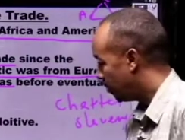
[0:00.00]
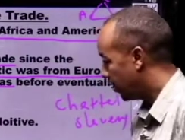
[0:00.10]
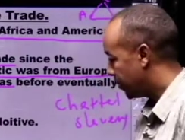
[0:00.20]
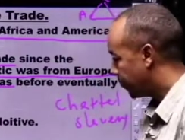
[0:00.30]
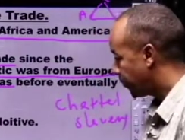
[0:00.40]

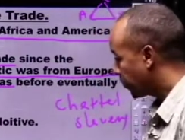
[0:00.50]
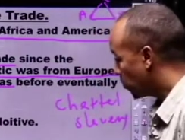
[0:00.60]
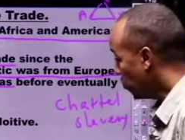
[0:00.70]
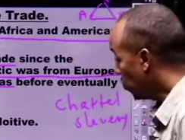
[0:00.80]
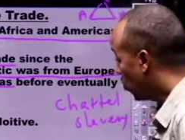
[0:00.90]
being.
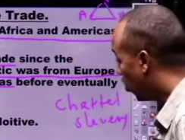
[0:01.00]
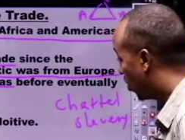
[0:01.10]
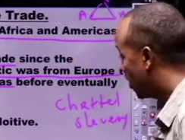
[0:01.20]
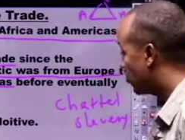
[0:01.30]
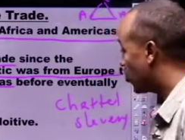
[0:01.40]
Who
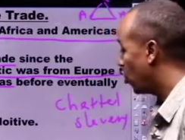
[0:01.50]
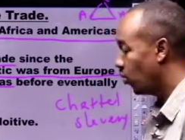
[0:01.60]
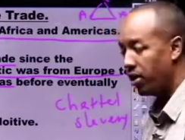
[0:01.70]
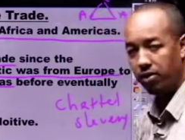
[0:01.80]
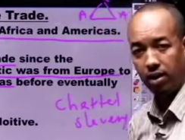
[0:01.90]
control
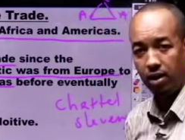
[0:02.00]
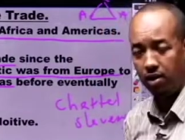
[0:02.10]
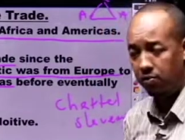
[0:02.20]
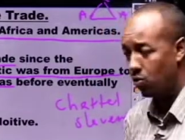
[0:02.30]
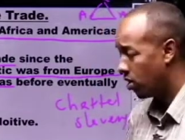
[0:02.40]
where they
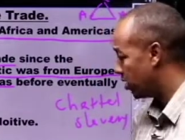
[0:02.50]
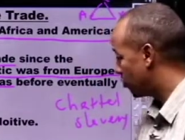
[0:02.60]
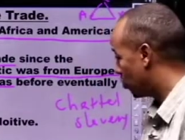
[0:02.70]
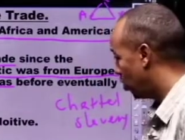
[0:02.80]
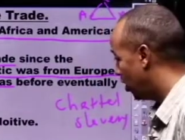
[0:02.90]
live? Who
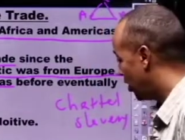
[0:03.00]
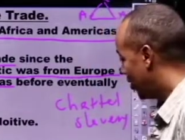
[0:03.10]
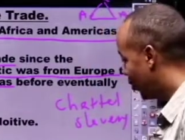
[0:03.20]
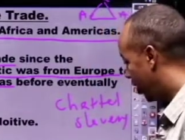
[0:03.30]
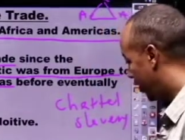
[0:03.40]
control where